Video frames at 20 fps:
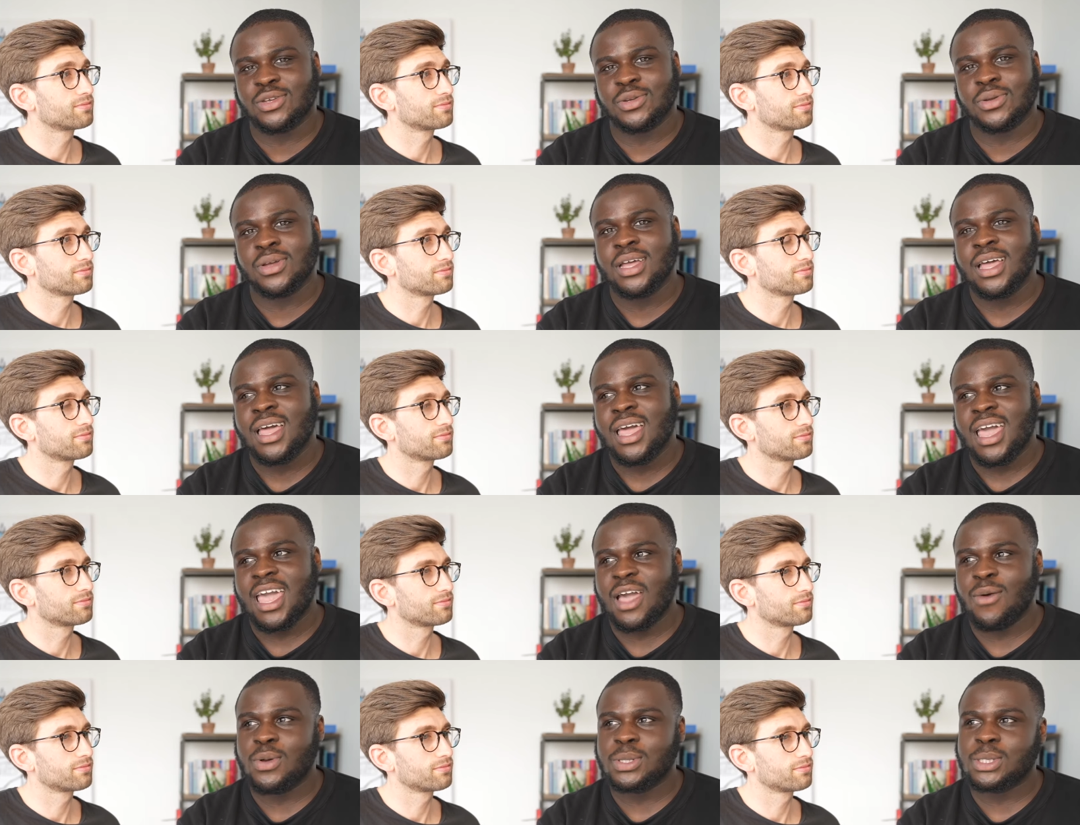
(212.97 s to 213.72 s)
Speaker 1: So
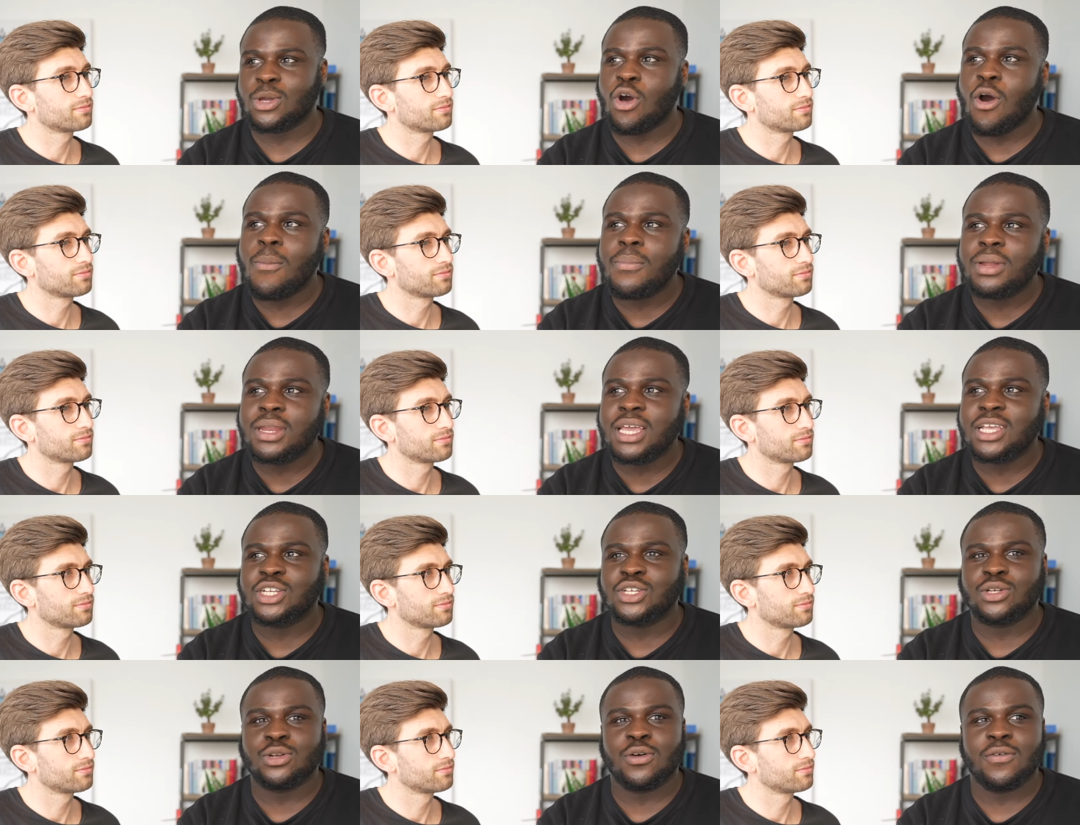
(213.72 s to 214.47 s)
it was a
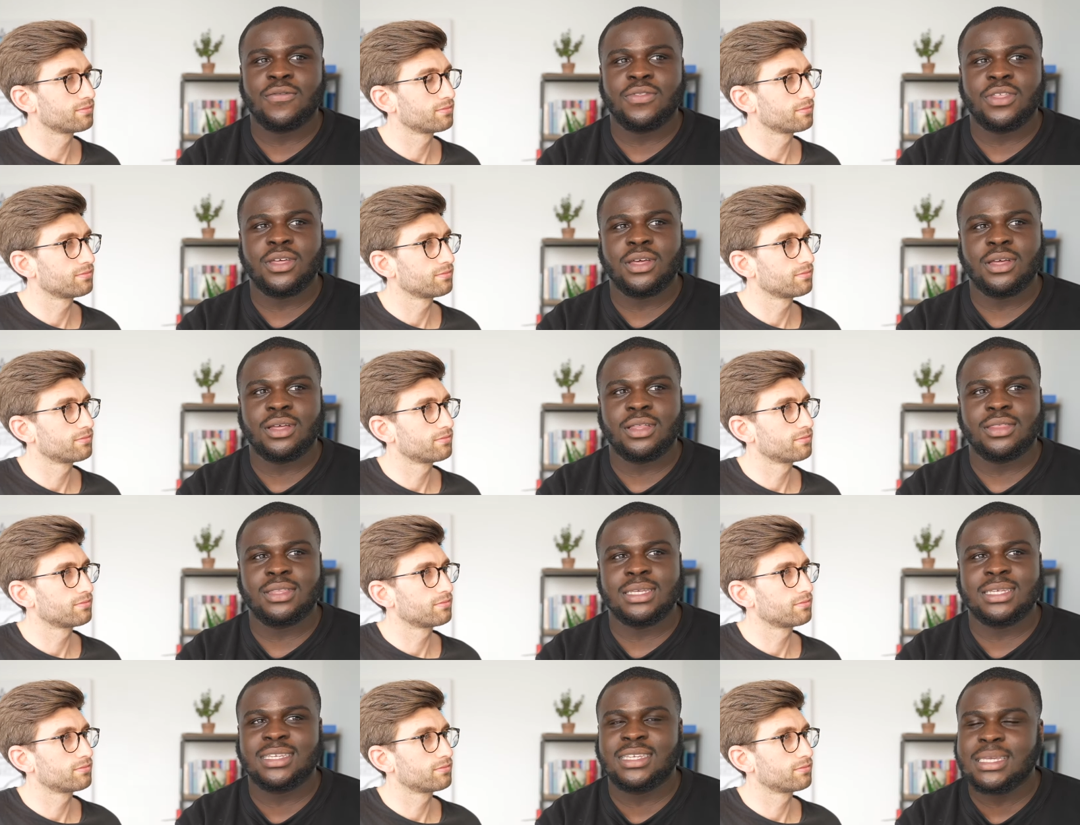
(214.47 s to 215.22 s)
combination of
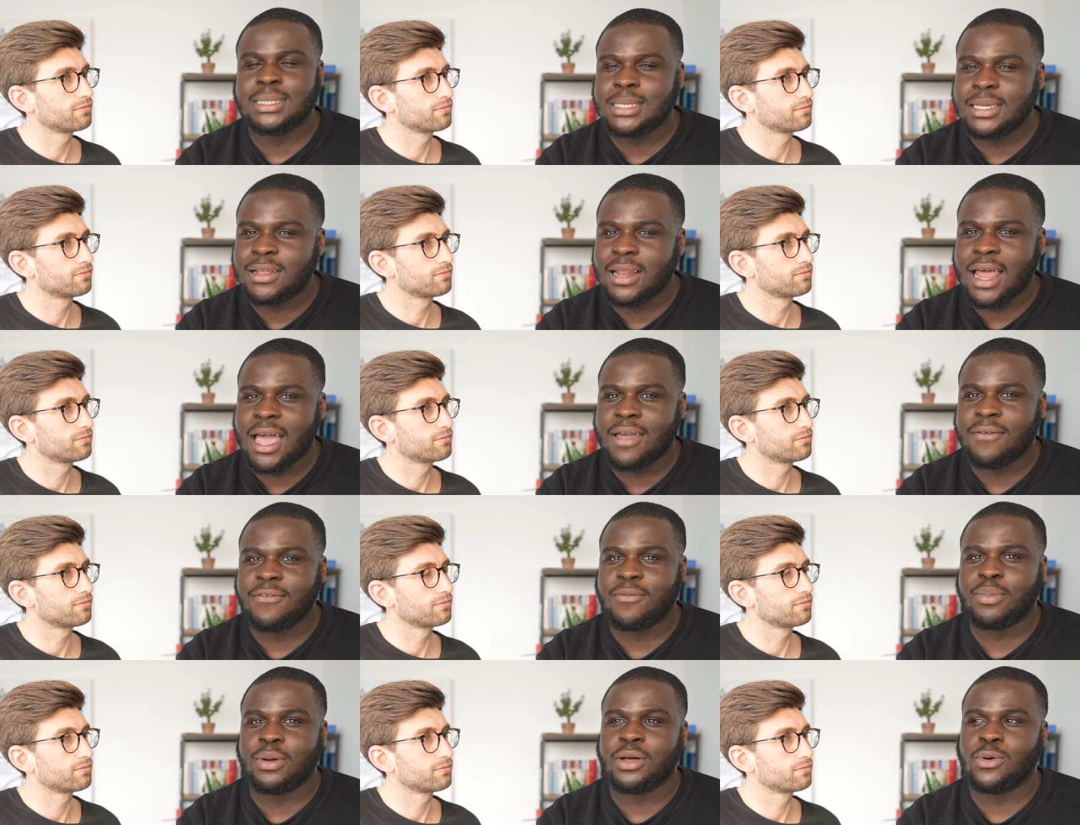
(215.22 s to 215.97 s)
the city
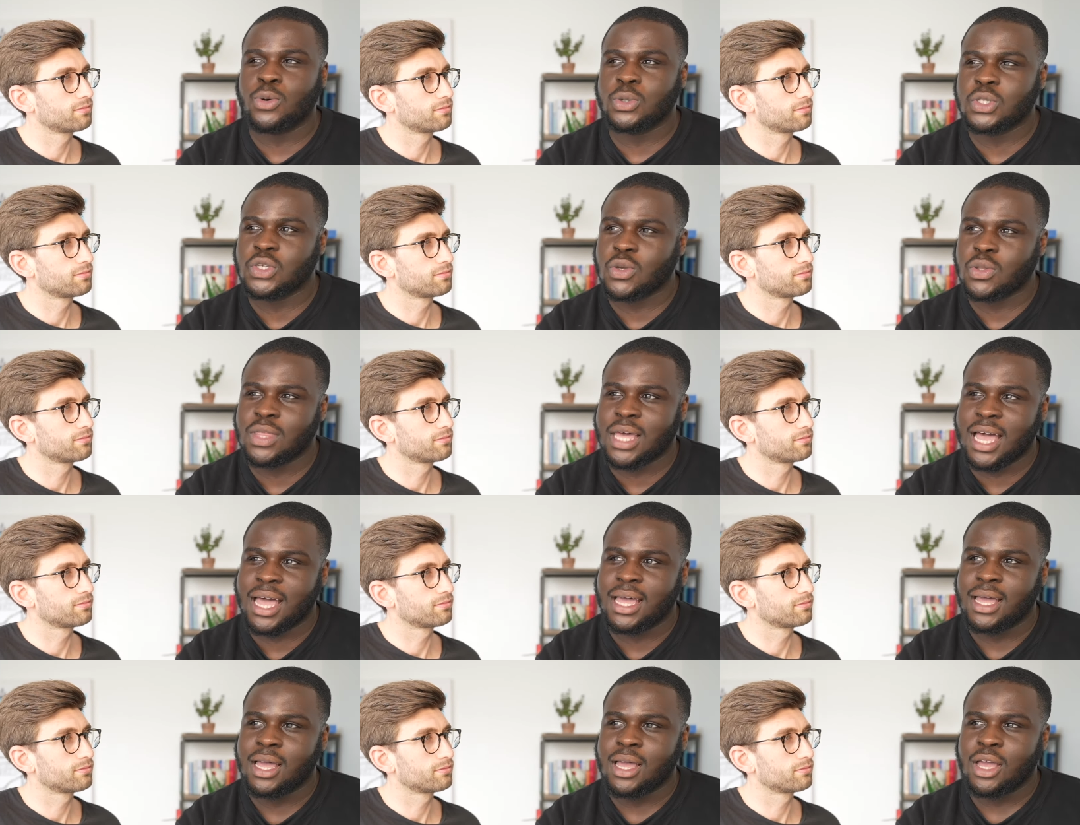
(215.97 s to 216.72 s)
life, but also
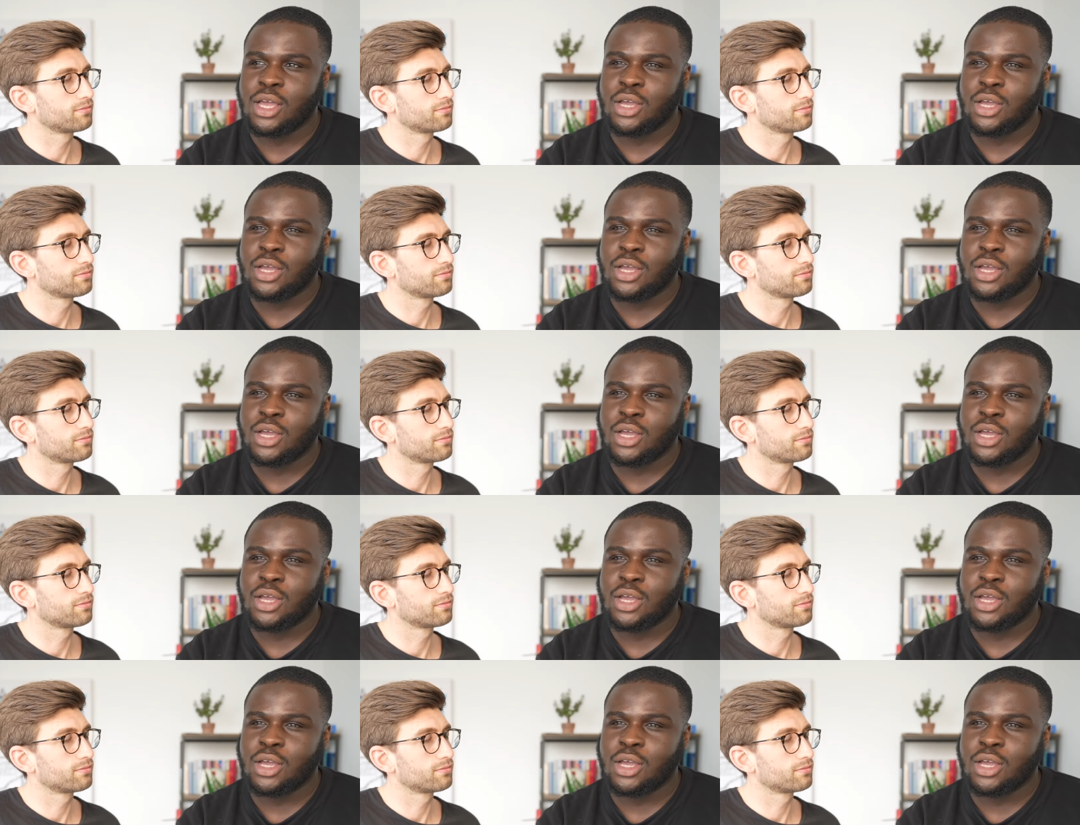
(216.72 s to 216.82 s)
that